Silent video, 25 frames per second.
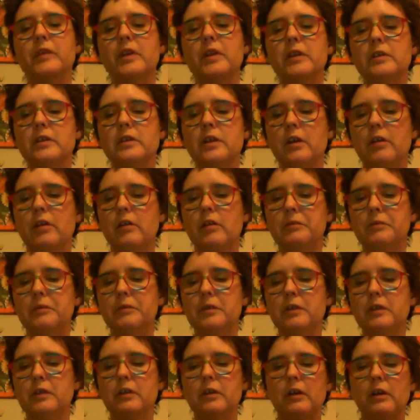So I'm
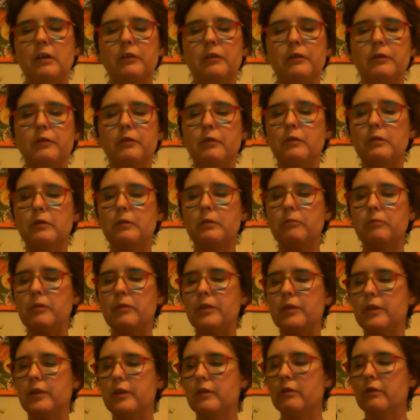just going to go through them
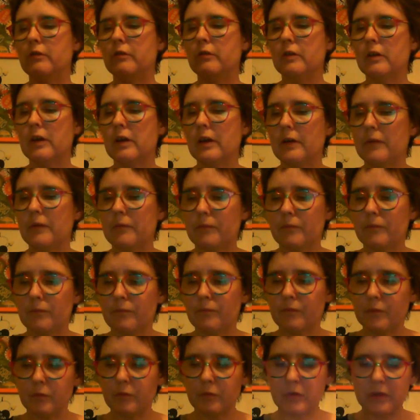with you
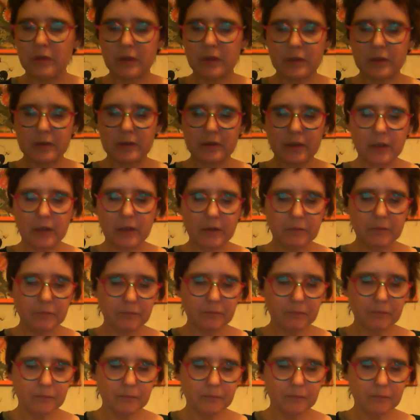one at a time.